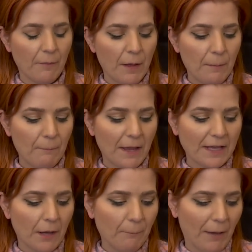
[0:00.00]

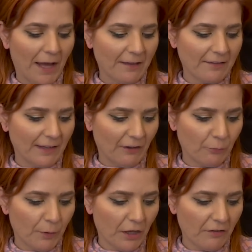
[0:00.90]
makeup bag
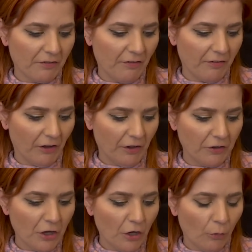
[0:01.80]
/ purse inside,
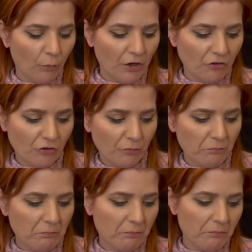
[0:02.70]
which
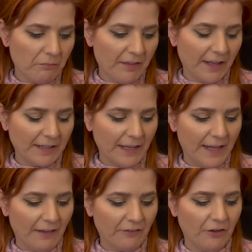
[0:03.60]
sadly
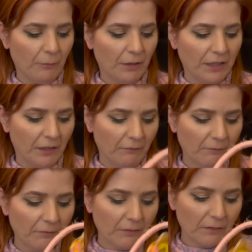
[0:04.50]
has no money in.
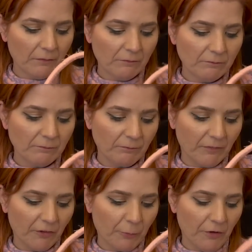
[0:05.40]

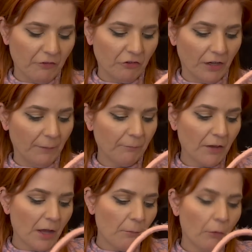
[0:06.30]
That's a bit of a shame,
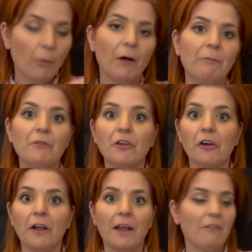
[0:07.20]
but well, you
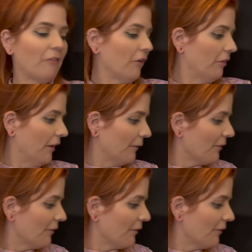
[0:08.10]
can't have everything.